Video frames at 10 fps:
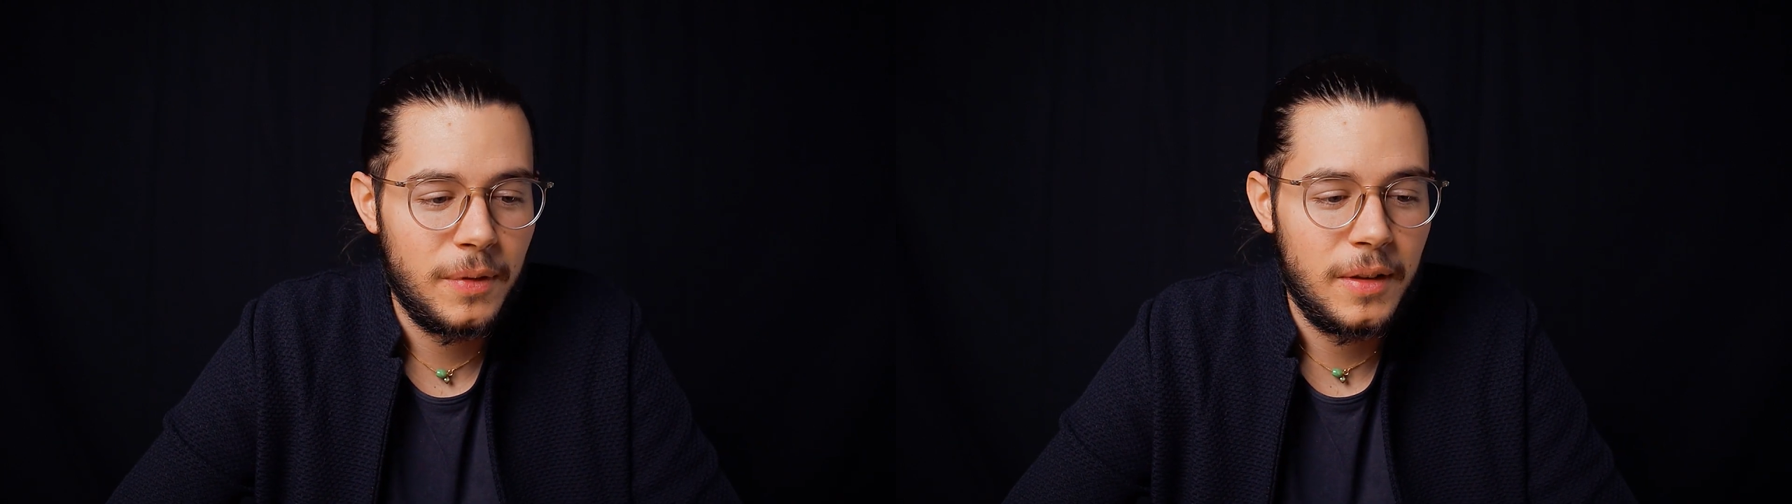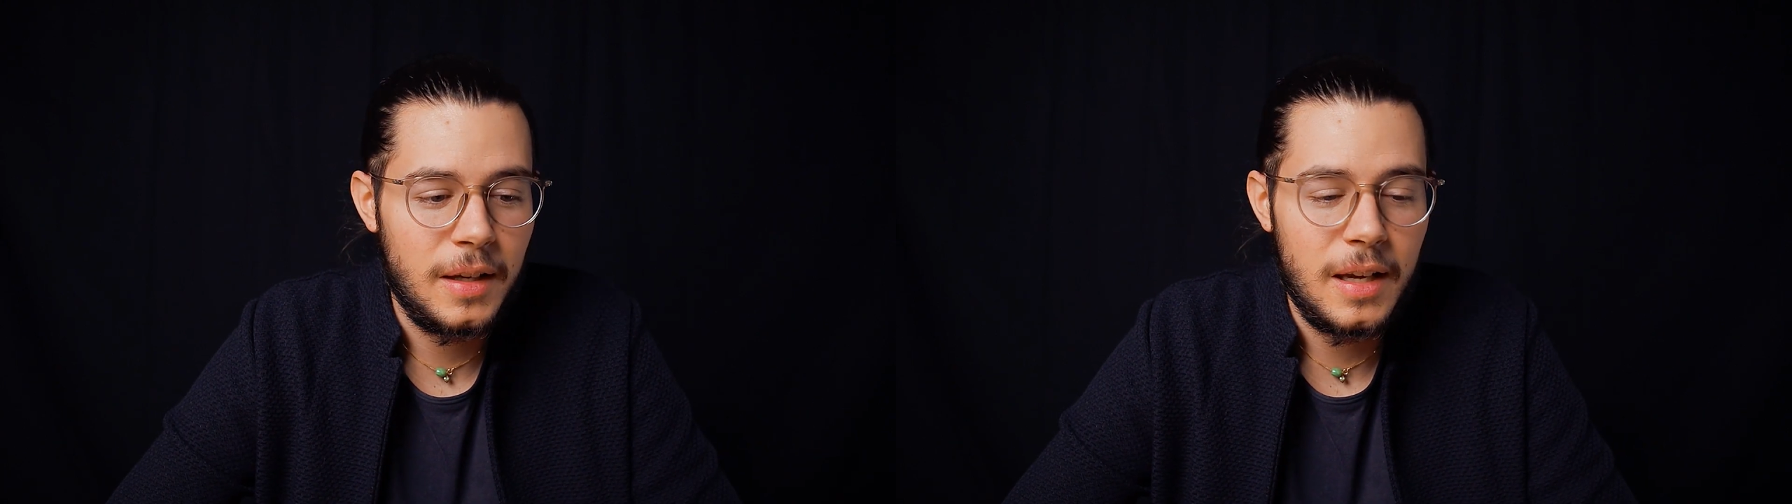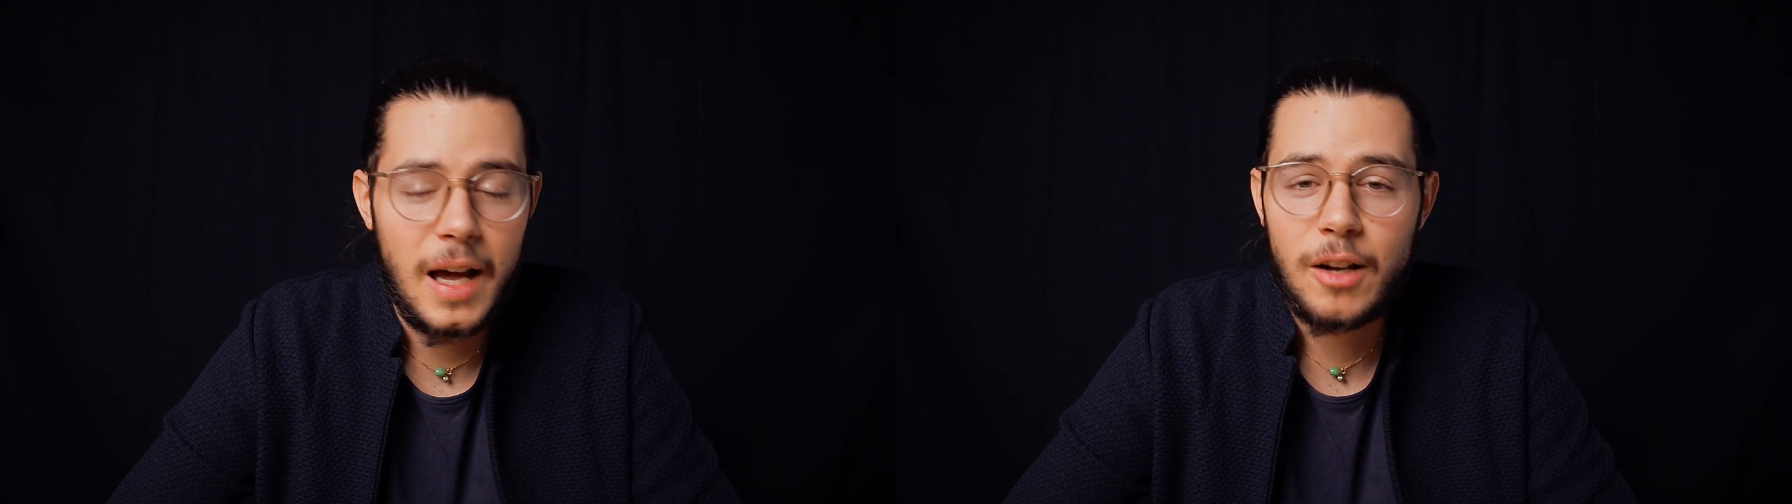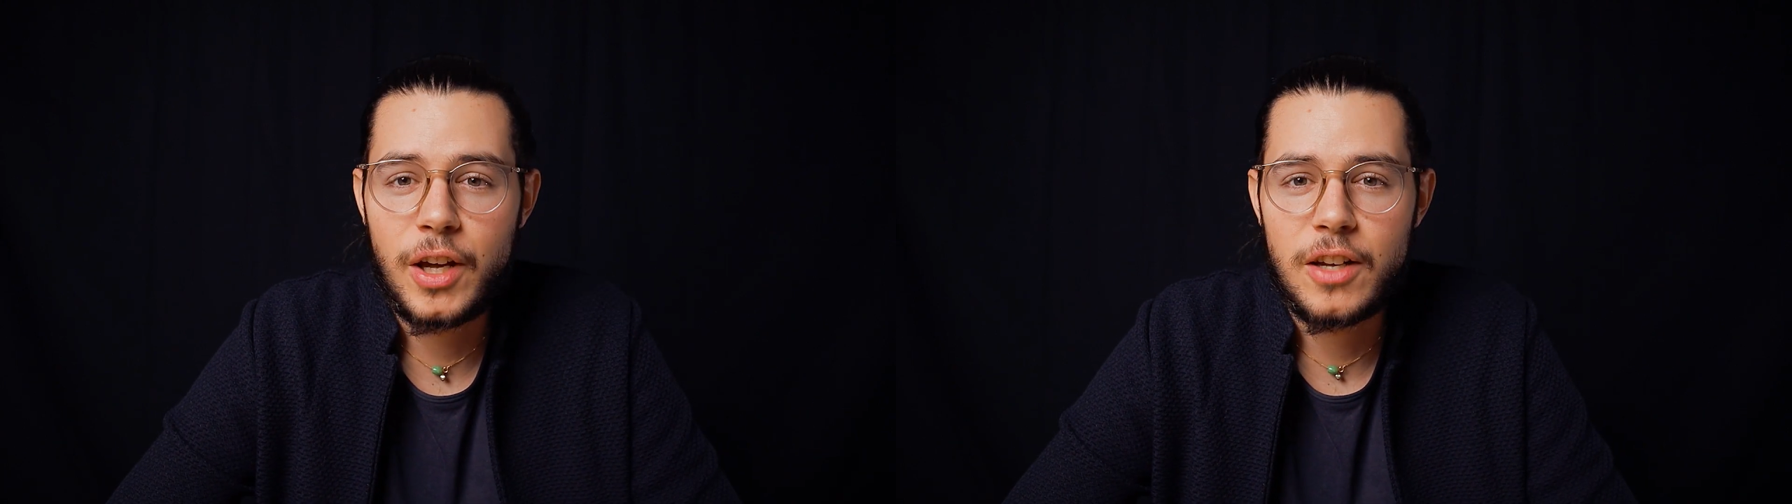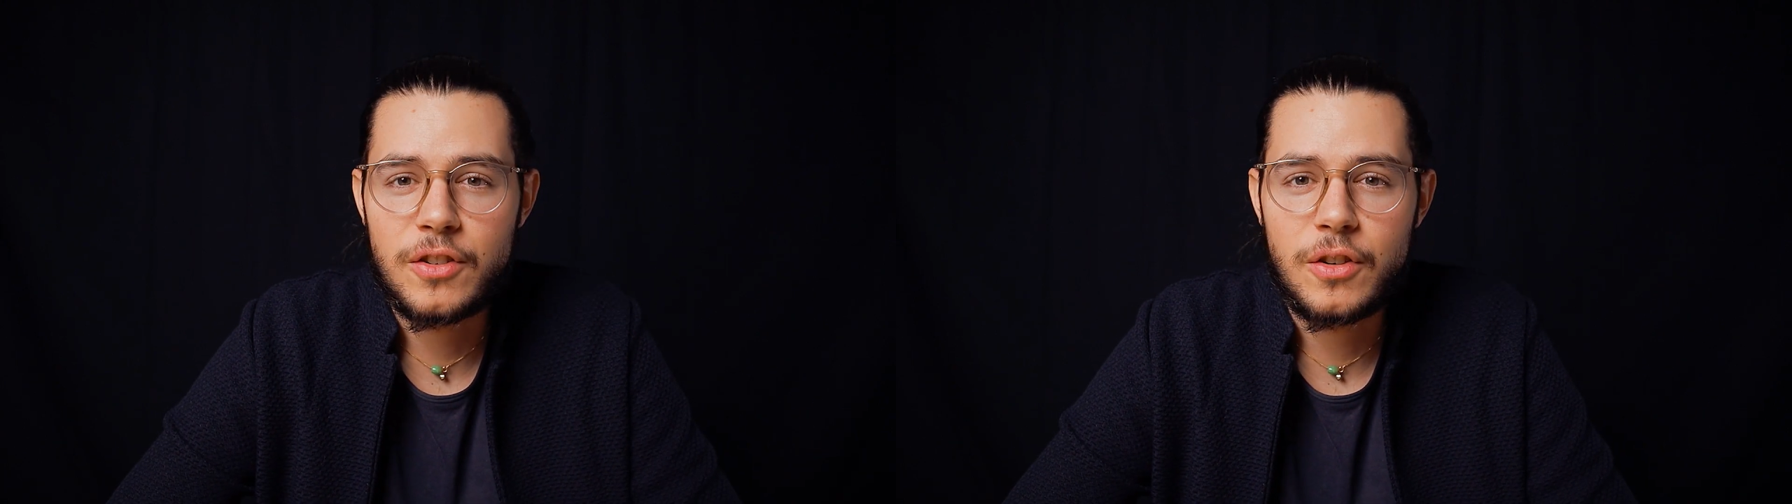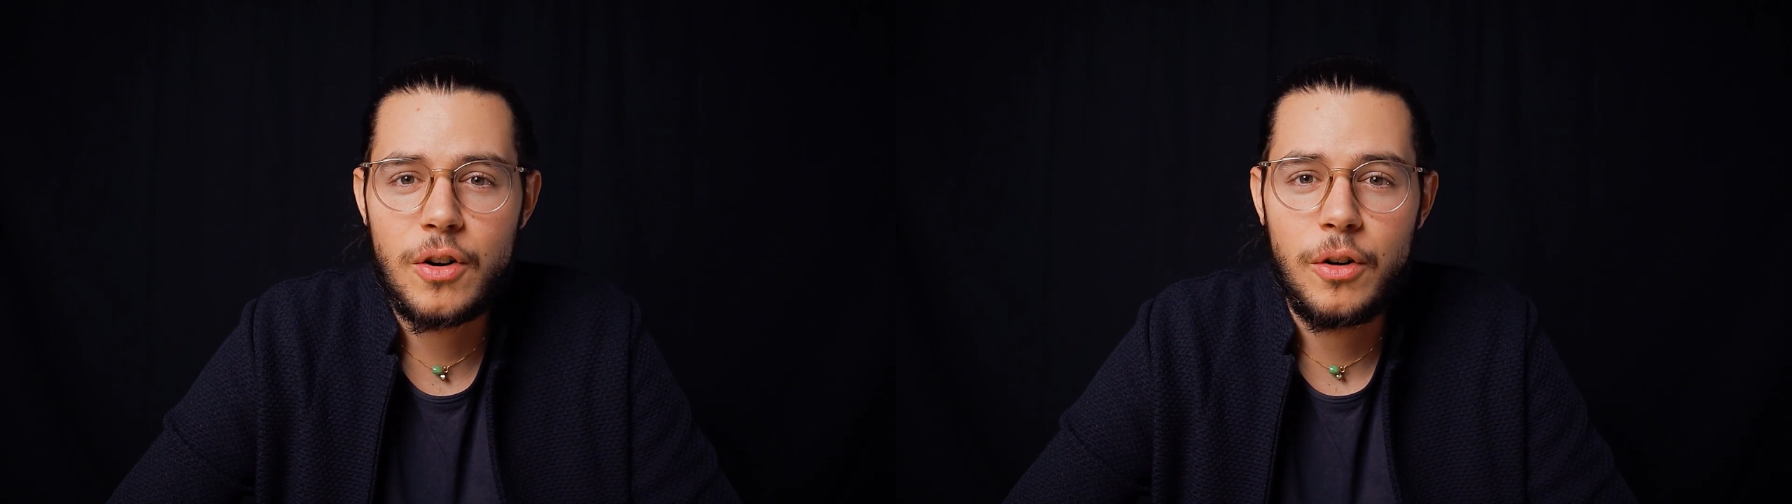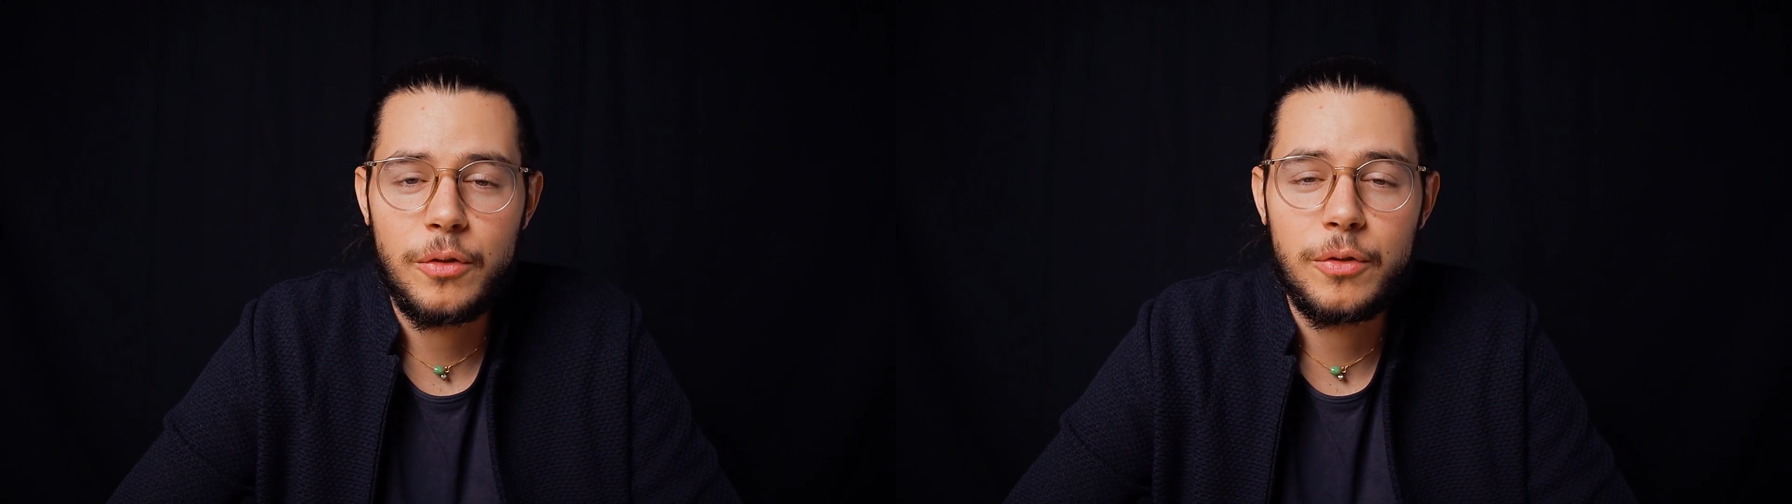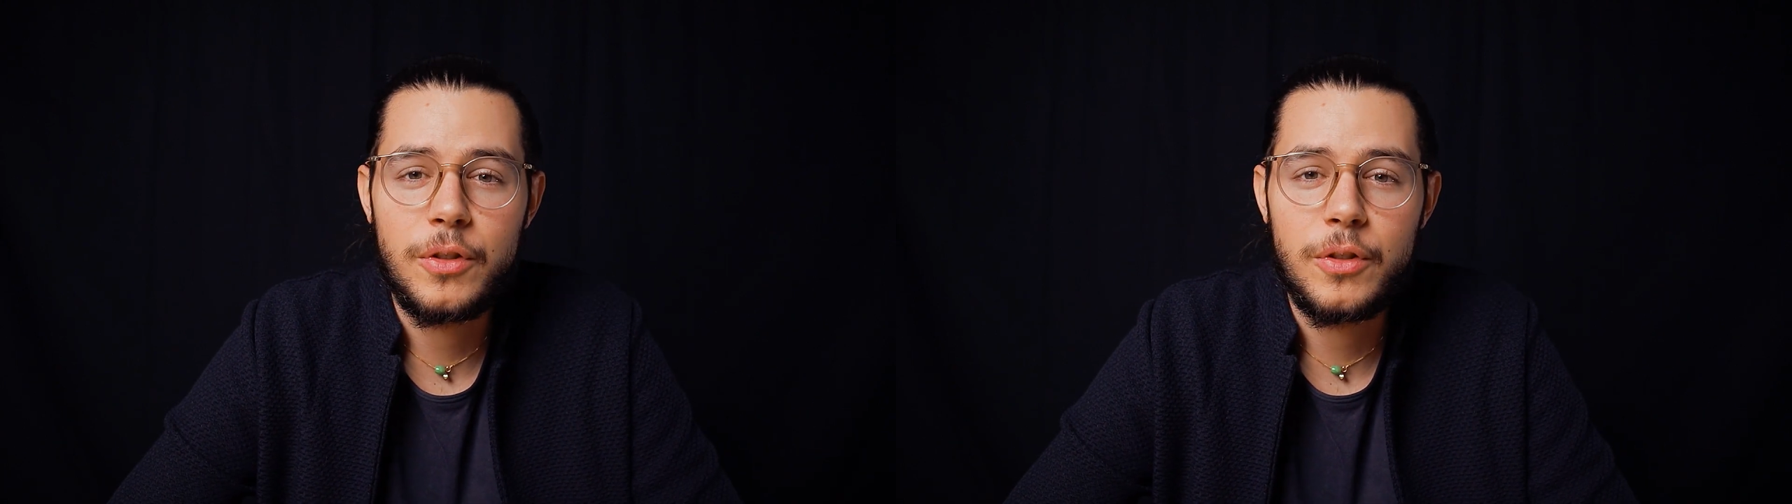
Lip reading: the allocation of